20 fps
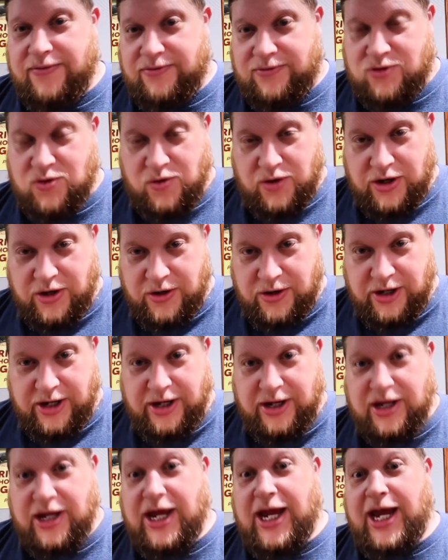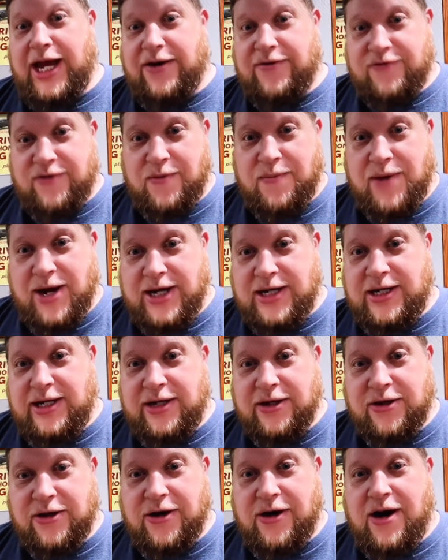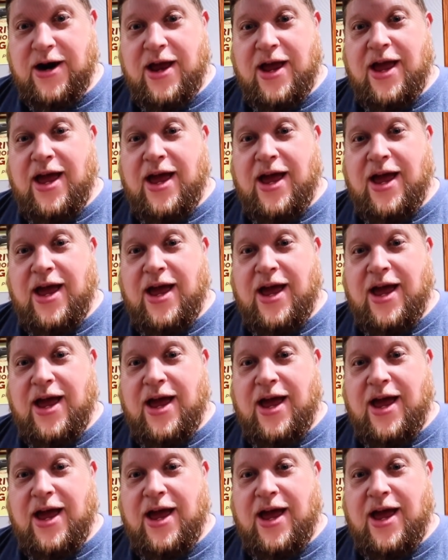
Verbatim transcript: Toyota and from my dealer.